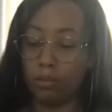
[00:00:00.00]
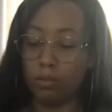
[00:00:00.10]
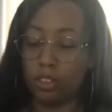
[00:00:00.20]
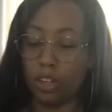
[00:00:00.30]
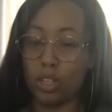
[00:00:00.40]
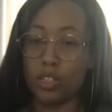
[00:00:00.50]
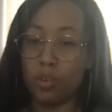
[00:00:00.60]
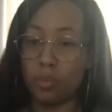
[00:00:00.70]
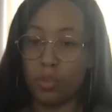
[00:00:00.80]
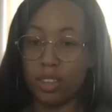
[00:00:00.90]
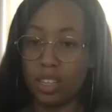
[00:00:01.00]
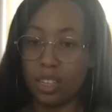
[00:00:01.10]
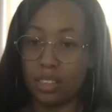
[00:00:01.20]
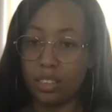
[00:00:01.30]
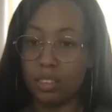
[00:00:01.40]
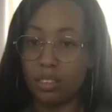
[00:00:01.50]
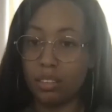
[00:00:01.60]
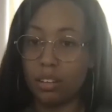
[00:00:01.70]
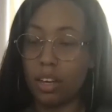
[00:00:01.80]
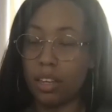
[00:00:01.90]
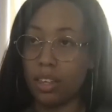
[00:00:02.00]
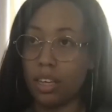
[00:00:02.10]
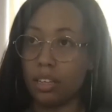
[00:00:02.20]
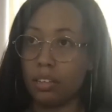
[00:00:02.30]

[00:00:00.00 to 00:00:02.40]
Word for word: starts from within, mm-hmm. I think.